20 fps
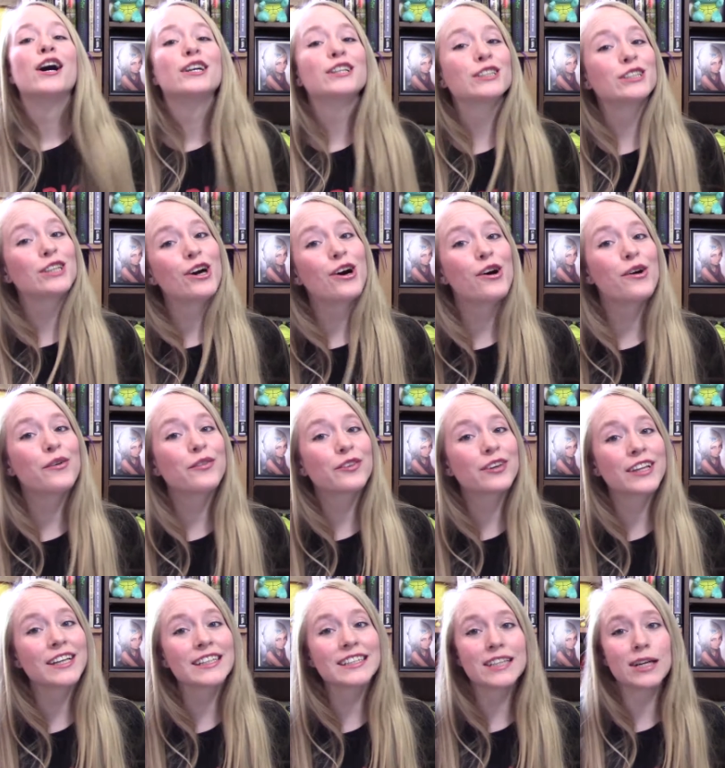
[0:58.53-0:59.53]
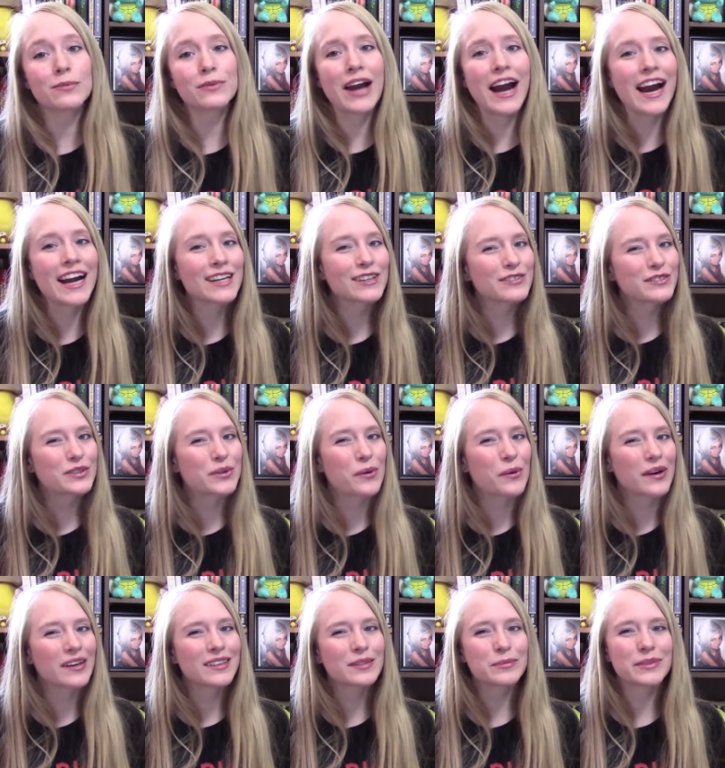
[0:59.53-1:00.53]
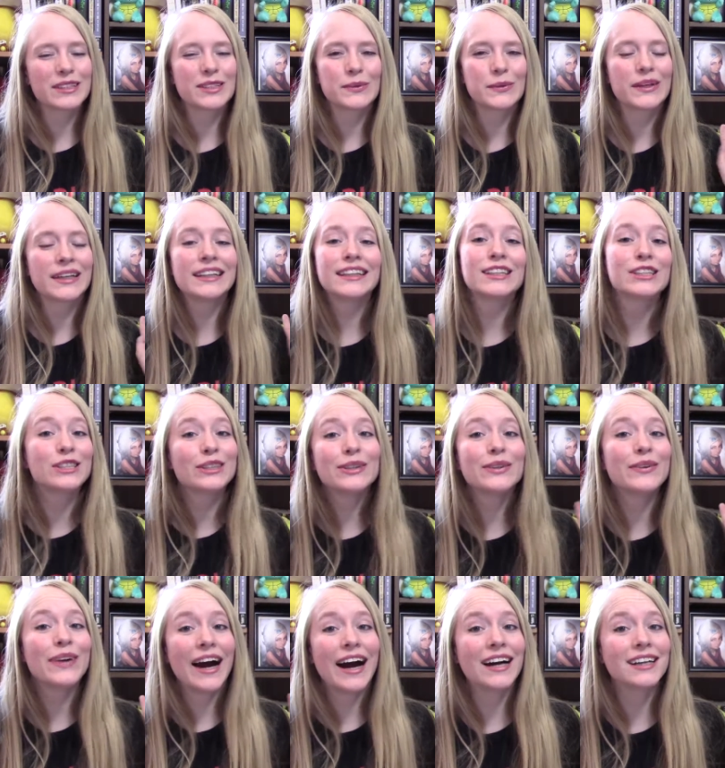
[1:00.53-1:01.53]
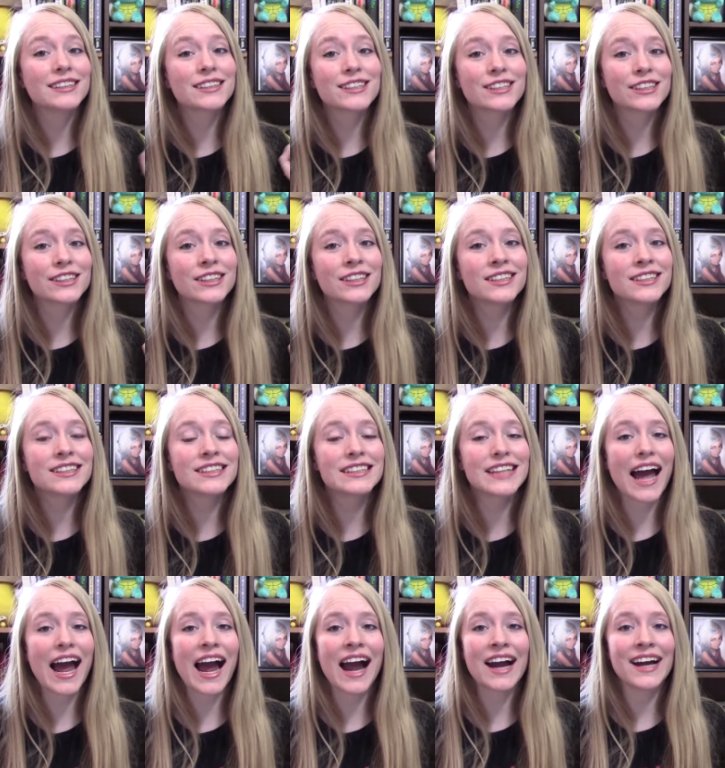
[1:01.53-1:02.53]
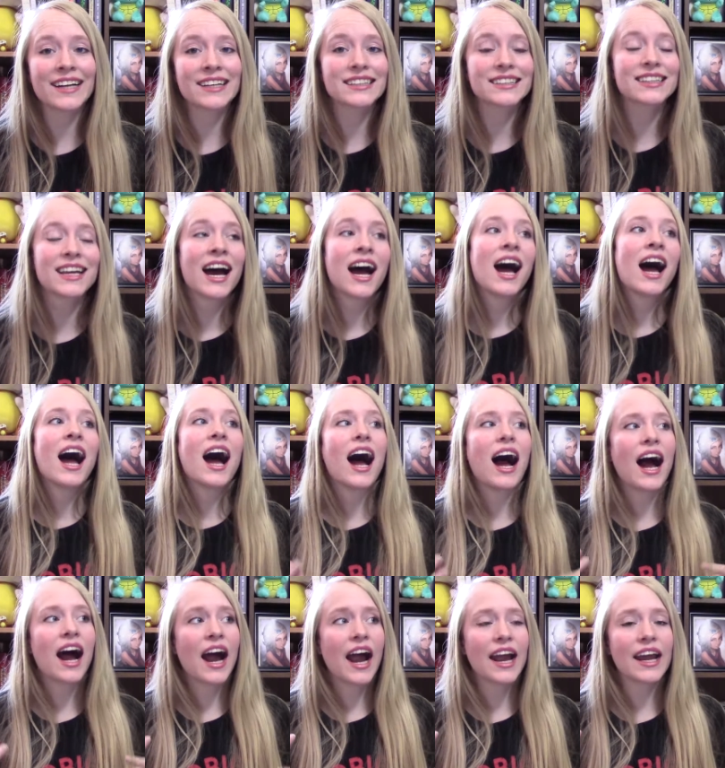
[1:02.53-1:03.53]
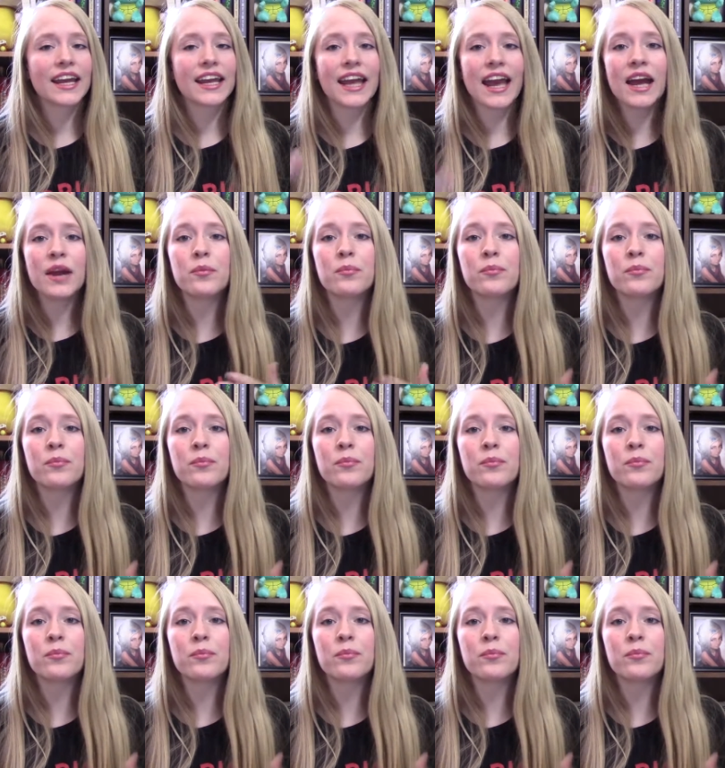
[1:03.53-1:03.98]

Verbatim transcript: So for this, I'm kind of torn between two answers as I get